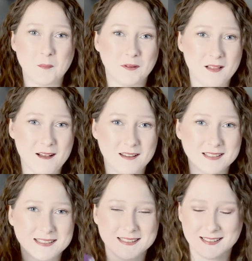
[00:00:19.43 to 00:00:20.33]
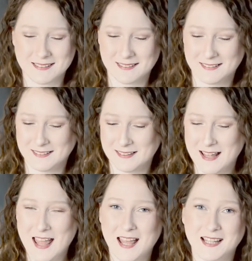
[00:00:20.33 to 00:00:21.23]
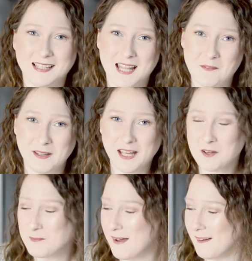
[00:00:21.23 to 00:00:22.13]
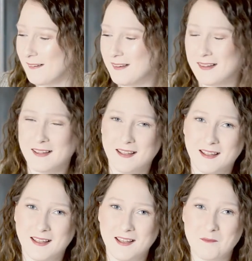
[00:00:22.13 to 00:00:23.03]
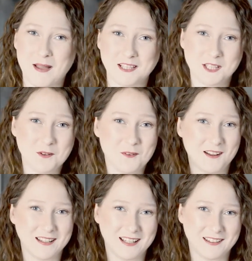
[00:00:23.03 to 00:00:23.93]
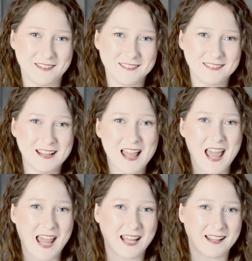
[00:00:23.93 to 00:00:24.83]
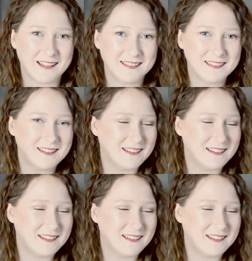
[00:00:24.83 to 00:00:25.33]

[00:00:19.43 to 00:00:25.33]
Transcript: Plus, let me get my magic wand here, and